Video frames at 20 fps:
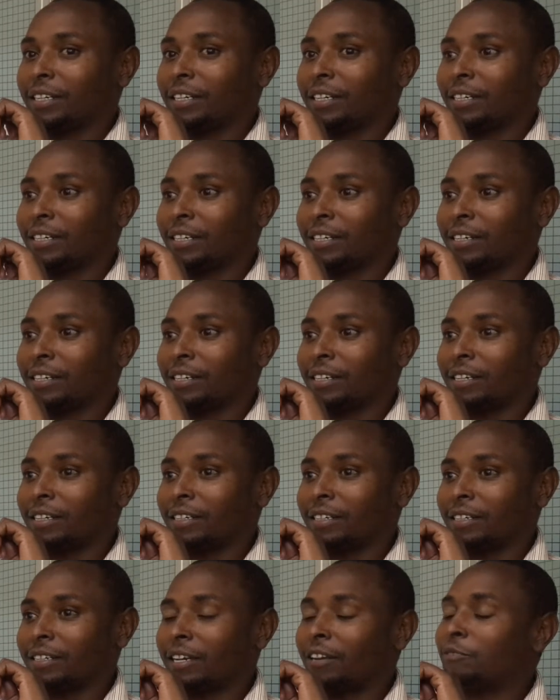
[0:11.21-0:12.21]

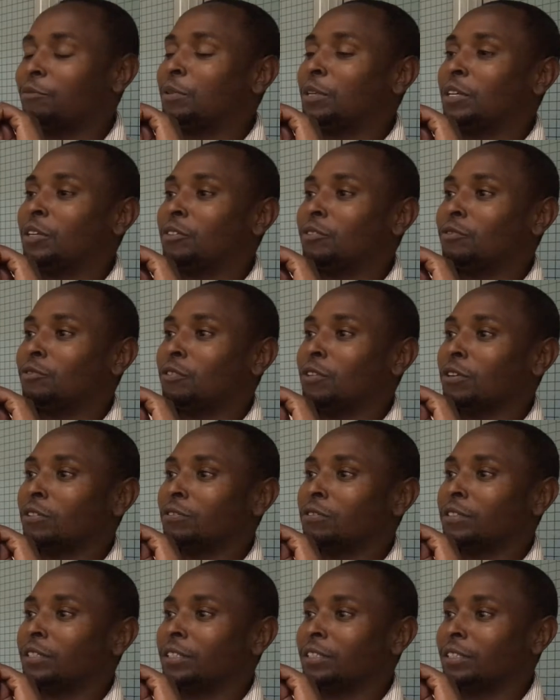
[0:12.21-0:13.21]
Currently, I've been
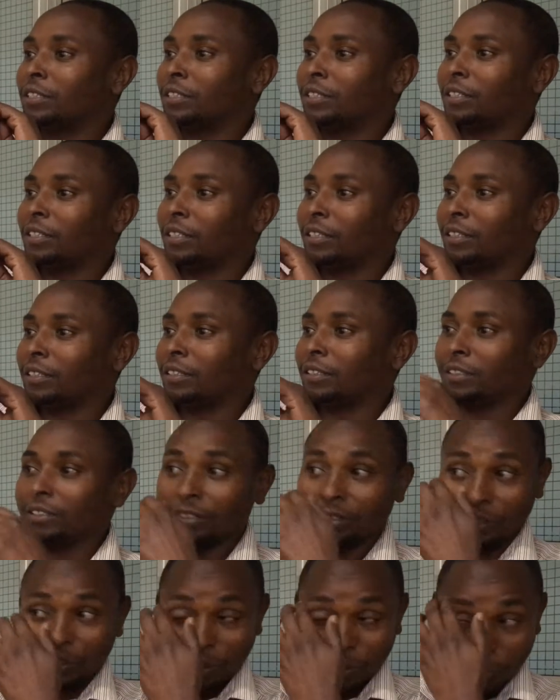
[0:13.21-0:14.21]
involved in
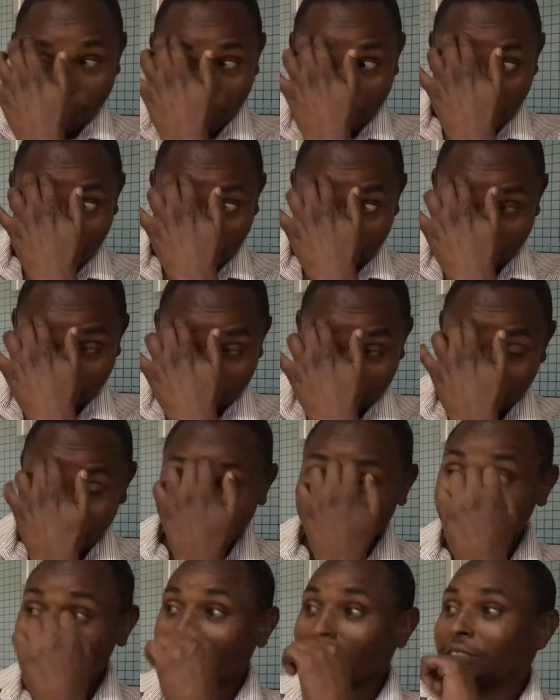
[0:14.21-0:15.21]
youth
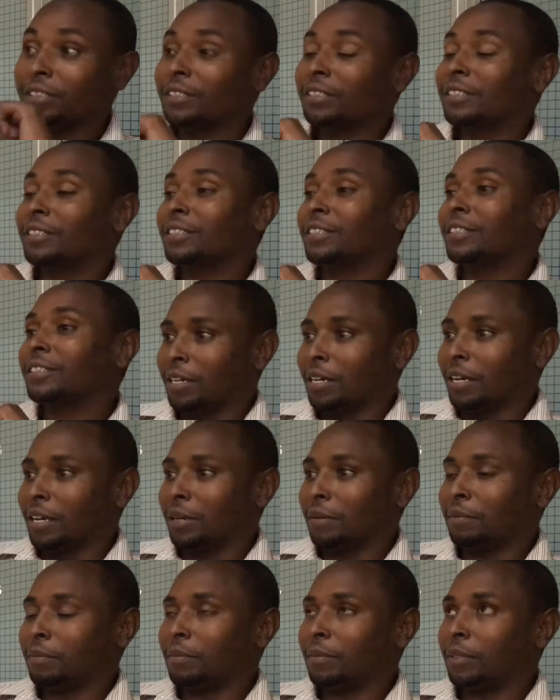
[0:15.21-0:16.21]
programs.
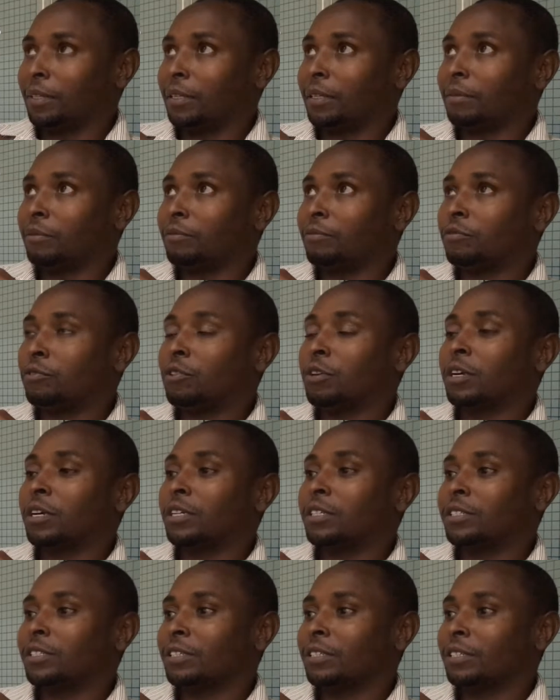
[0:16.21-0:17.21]
I'm
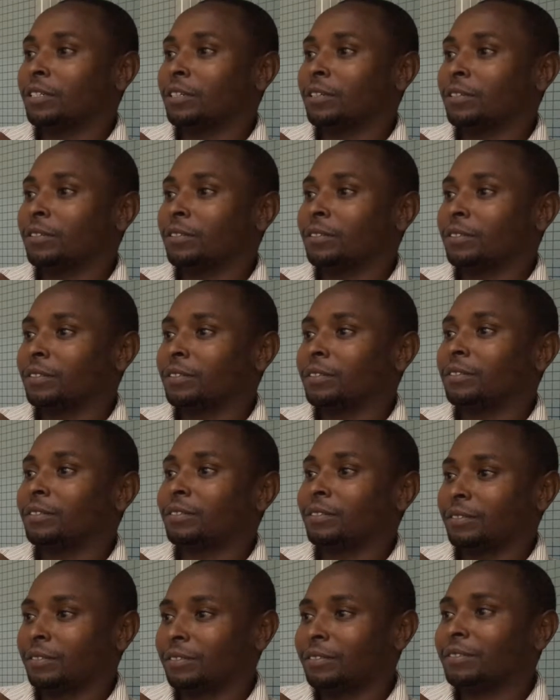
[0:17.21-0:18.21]
focusing on
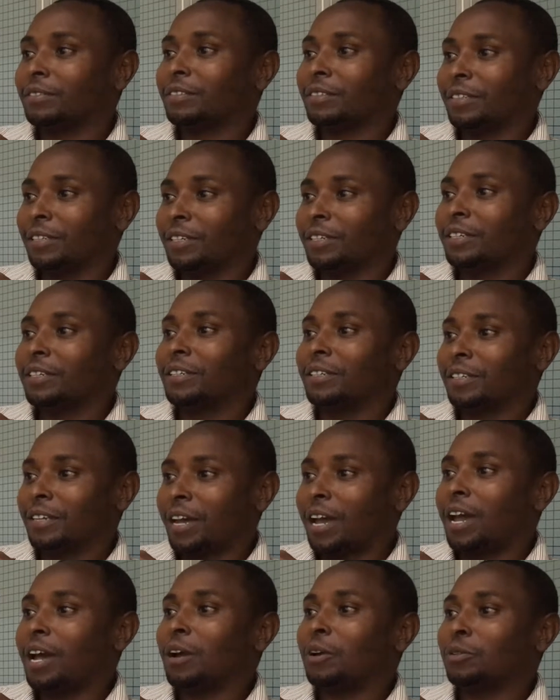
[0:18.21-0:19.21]

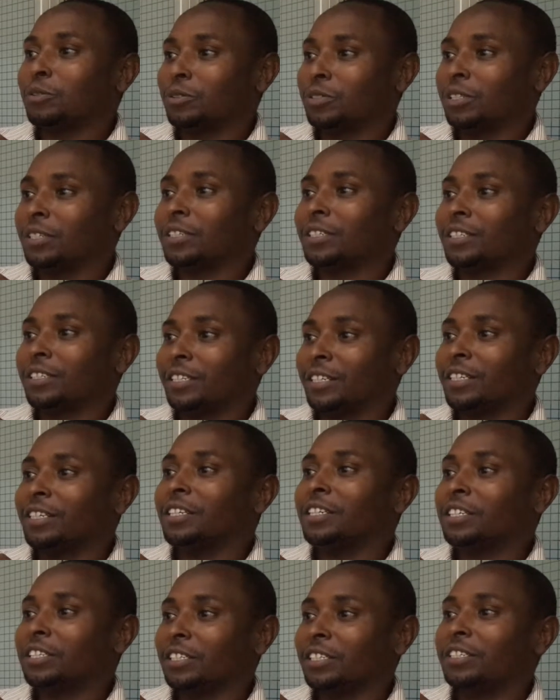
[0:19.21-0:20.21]
housing
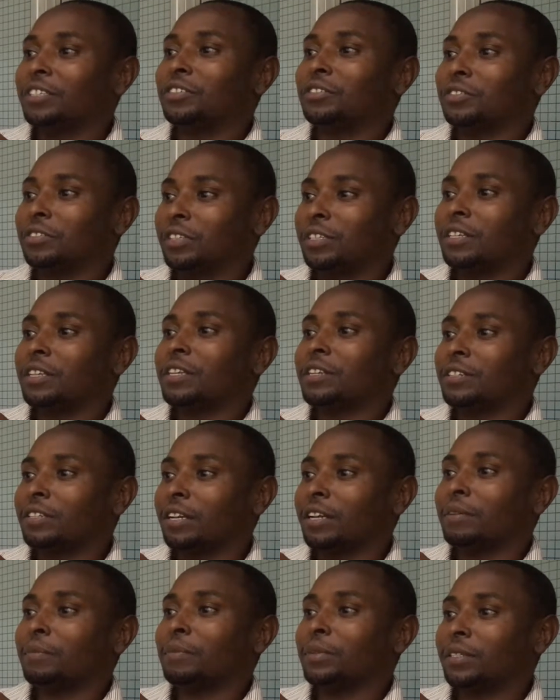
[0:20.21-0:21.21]
initiatives at the
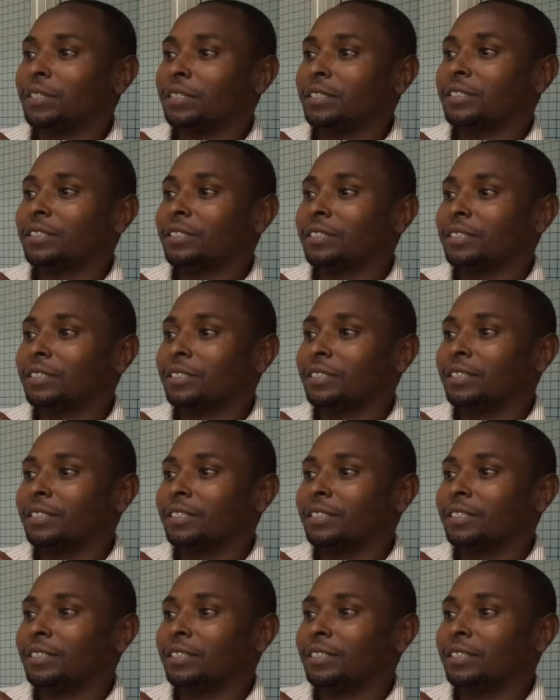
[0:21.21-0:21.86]
slum areas,